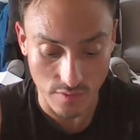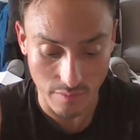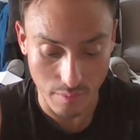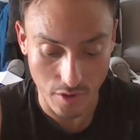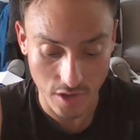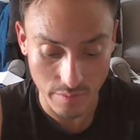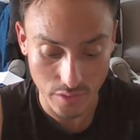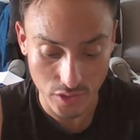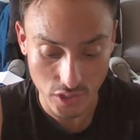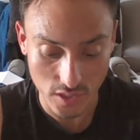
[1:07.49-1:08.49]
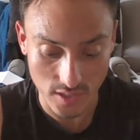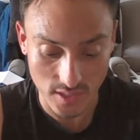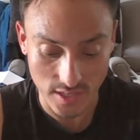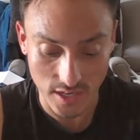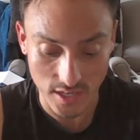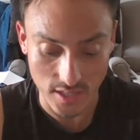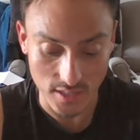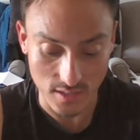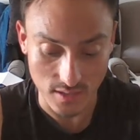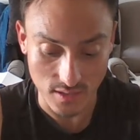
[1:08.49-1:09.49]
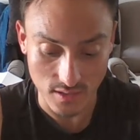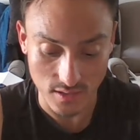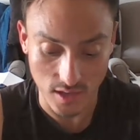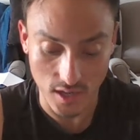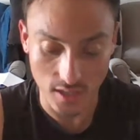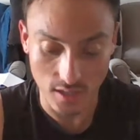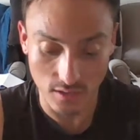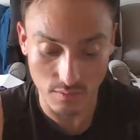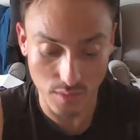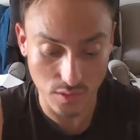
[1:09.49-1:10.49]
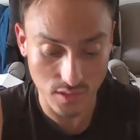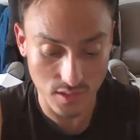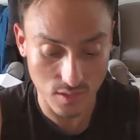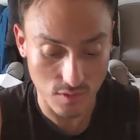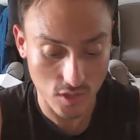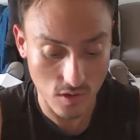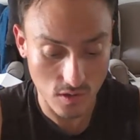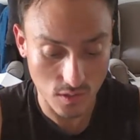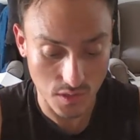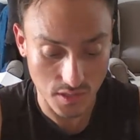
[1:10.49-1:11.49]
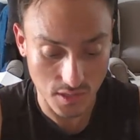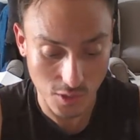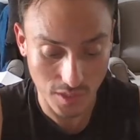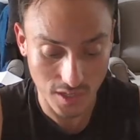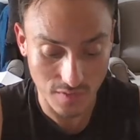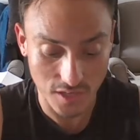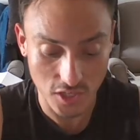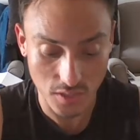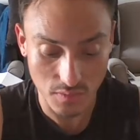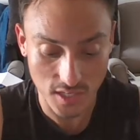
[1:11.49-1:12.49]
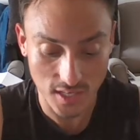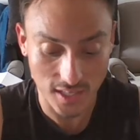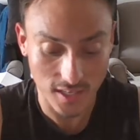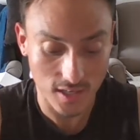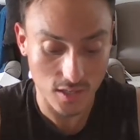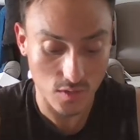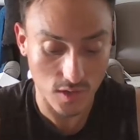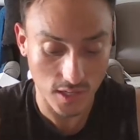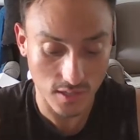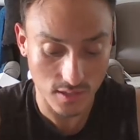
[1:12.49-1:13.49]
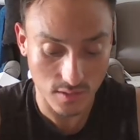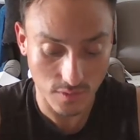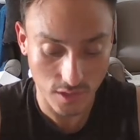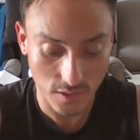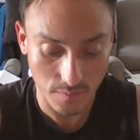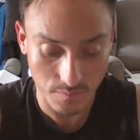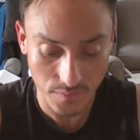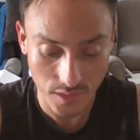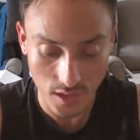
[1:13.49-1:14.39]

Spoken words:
From a burning bush in the Sinai desert, God called Moses to return to his homeland of Egypt and lead the Israelites to freedom.